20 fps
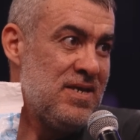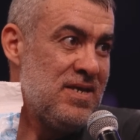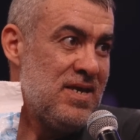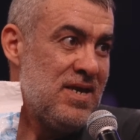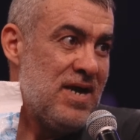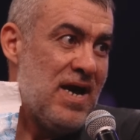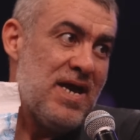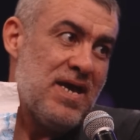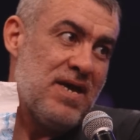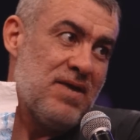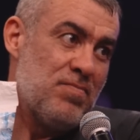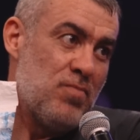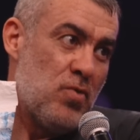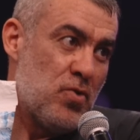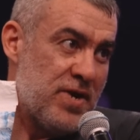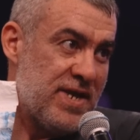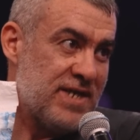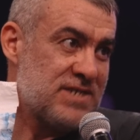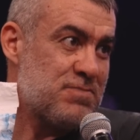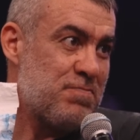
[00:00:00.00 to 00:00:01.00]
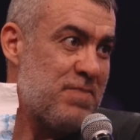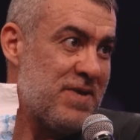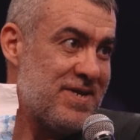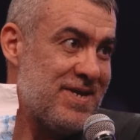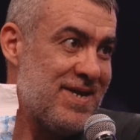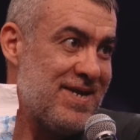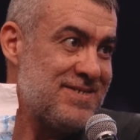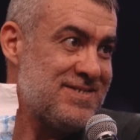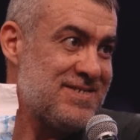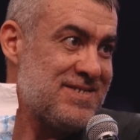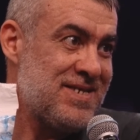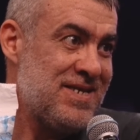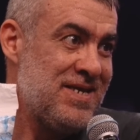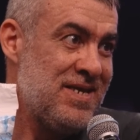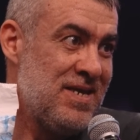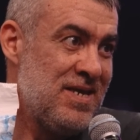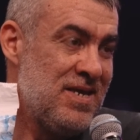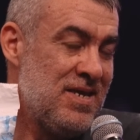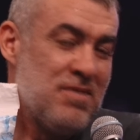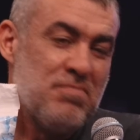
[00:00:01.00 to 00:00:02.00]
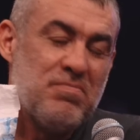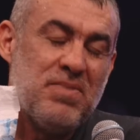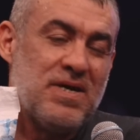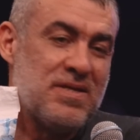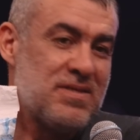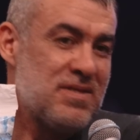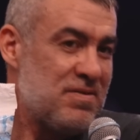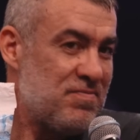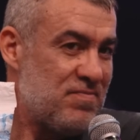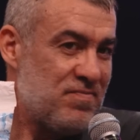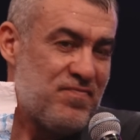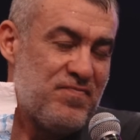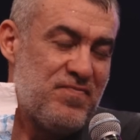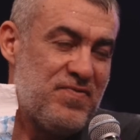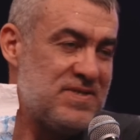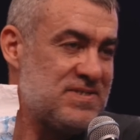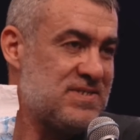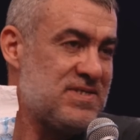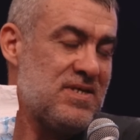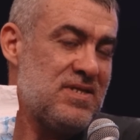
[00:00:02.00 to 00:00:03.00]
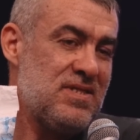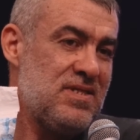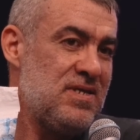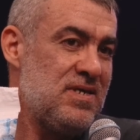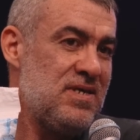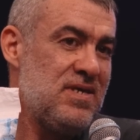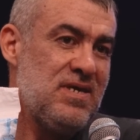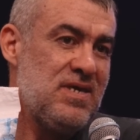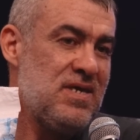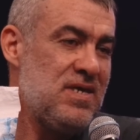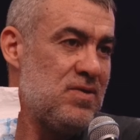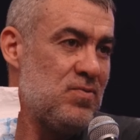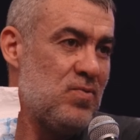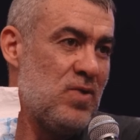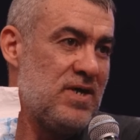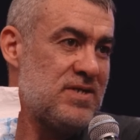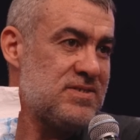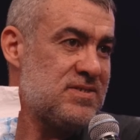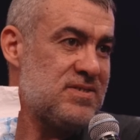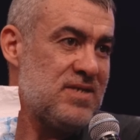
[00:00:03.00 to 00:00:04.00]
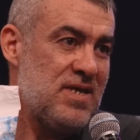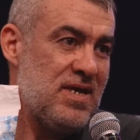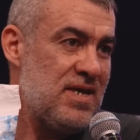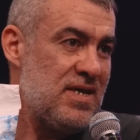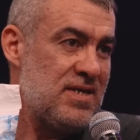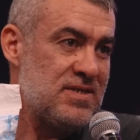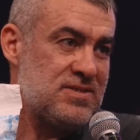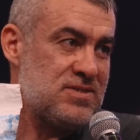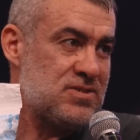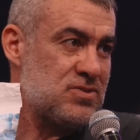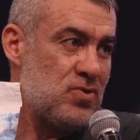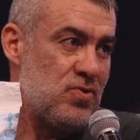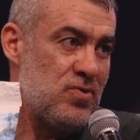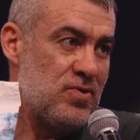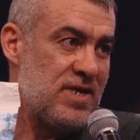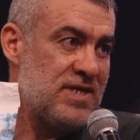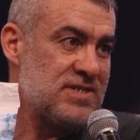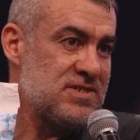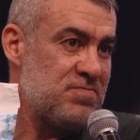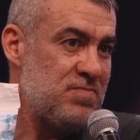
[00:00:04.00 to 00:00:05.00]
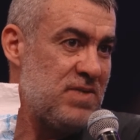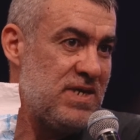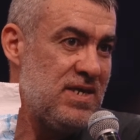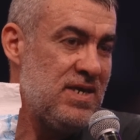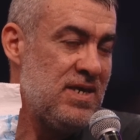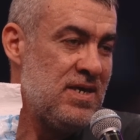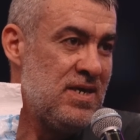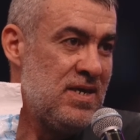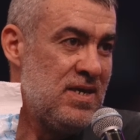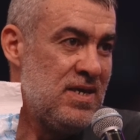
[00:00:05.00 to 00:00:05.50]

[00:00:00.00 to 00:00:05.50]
I have more experience, but physically, he was as strong as me,